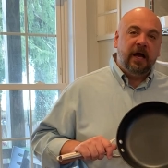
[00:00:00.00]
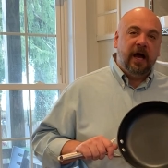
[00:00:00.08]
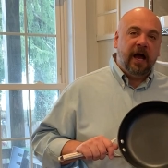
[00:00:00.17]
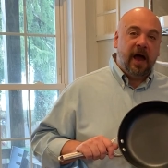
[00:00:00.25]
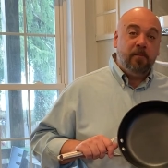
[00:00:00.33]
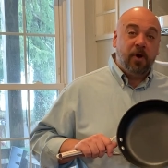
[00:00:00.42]

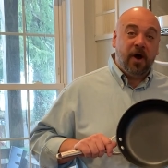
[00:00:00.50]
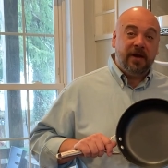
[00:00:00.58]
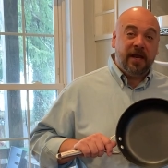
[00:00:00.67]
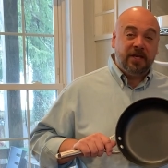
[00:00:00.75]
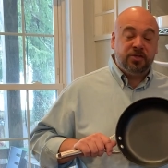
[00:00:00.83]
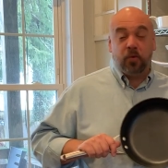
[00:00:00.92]
I
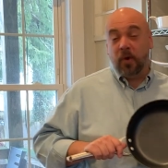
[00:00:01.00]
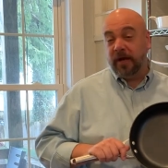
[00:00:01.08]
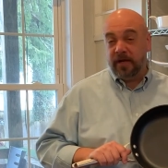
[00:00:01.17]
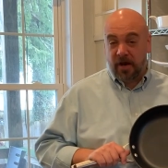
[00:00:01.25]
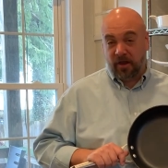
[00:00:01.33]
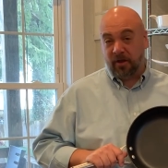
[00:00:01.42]
bought a
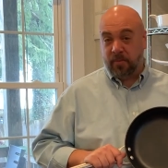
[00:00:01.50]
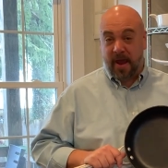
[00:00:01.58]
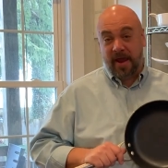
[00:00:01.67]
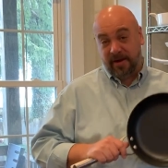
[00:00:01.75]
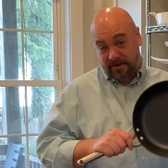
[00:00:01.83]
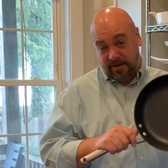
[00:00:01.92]
$20
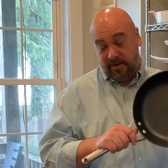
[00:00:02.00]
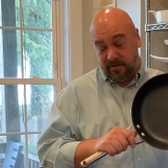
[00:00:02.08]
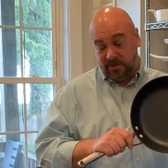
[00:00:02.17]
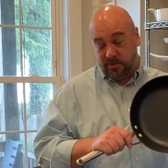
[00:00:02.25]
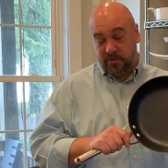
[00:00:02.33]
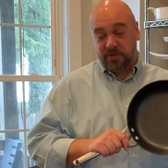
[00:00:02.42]
pan,
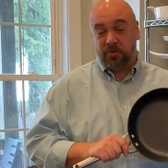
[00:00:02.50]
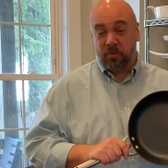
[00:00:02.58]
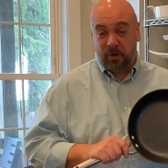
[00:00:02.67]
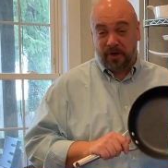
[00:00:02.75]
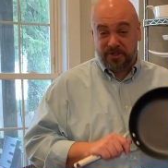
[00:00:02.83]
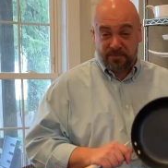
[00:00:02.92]
and this was the
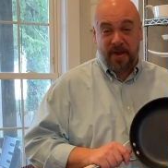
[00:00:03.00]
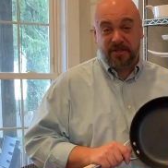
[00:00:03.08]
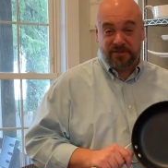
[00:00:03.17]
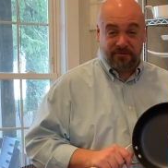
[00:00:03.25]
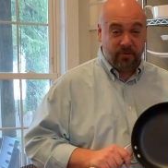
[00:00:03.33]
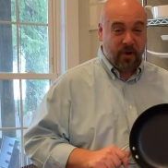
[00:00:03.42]
more
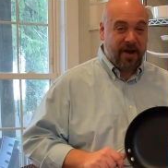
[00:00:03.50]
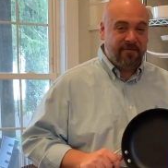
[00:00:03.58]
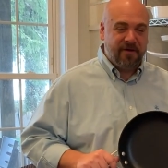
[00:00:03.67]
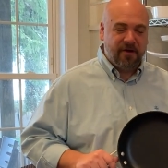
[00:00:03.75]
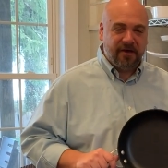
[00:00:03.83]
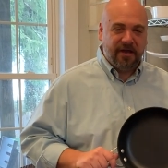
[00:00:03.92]
expensive one. I
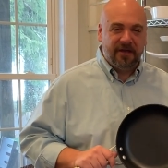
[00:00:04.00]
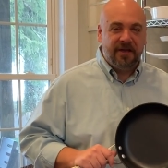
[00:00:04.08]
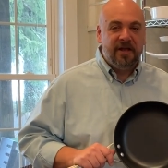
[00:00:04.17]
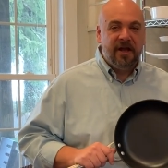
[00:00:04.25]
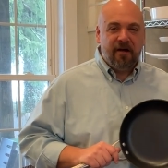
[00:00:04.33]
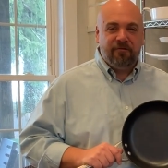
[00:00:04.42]
found a
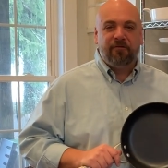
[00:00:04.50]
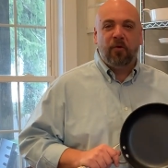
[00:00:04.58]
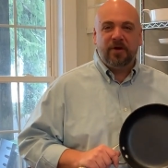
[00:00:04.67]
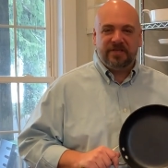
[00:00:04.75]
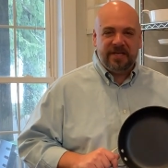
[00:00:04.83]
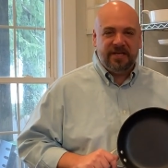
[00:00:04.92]

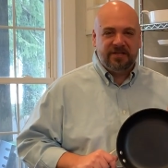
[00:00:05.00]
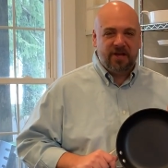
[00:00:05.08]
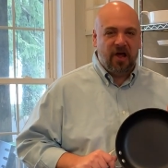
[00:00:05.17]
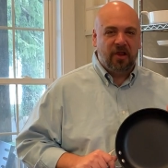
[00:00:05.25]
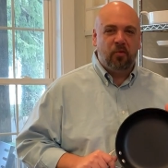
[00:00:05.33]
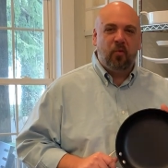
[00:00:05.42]

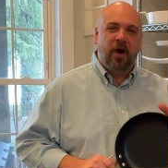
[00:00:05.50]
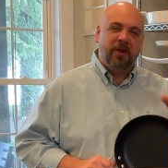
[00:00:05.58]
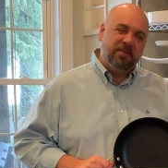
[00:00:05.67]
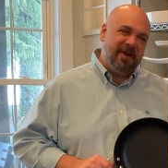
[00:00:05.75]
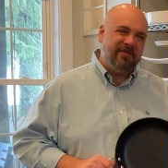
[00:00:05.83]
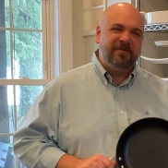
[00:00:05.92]
$14
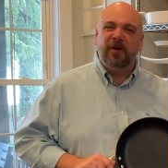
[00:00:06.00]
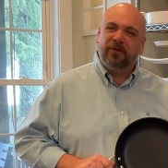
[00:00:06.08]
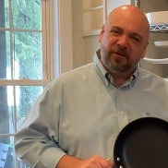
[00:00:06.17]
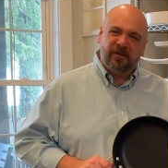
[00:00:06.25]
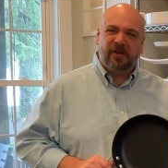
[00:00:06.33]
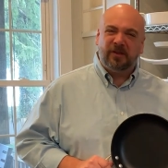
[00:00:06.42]
one, but it
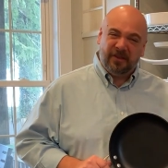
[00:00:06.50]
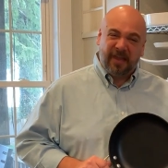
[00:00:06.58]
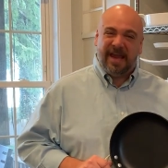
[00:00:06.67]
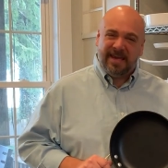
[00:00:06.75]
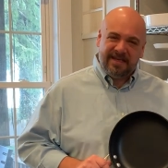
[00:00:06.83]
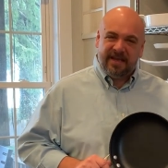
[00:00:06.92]
felt a little
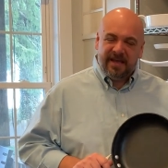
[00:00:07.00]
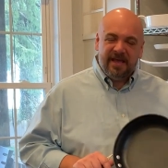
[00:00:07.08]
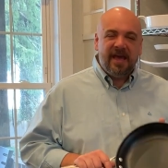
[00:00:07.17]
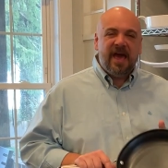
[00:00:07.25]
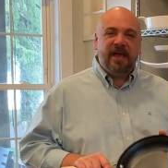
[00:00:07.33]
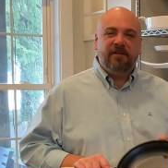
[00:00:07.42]
light.
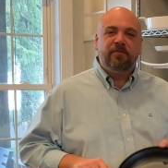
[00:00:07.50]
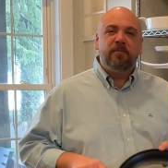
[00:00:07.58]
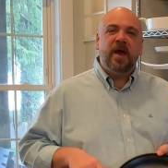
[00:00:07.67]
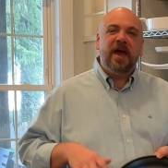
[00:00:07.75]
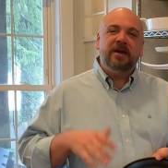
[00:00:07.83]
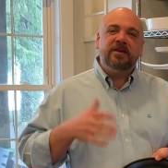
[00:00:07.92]
And if a
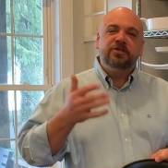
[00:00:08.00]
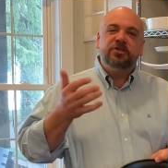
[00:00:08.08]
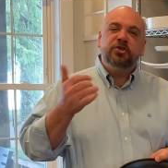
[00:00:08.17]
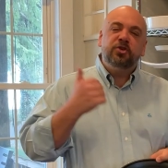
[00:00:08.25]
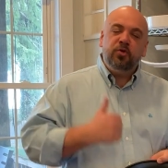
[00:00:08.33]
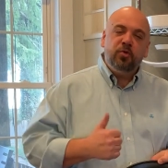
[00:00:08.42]
pan
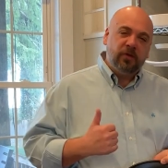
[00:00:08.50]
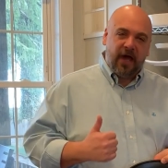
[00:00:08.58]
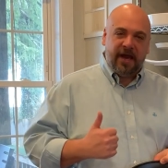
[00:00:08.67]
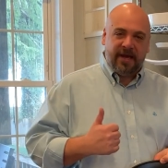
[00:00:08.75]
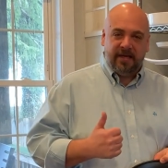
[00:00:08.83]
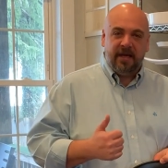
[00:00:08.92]
is too
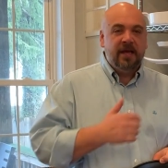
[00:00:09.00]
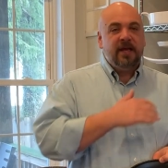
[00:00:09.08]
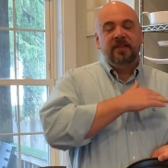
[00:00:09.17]
light,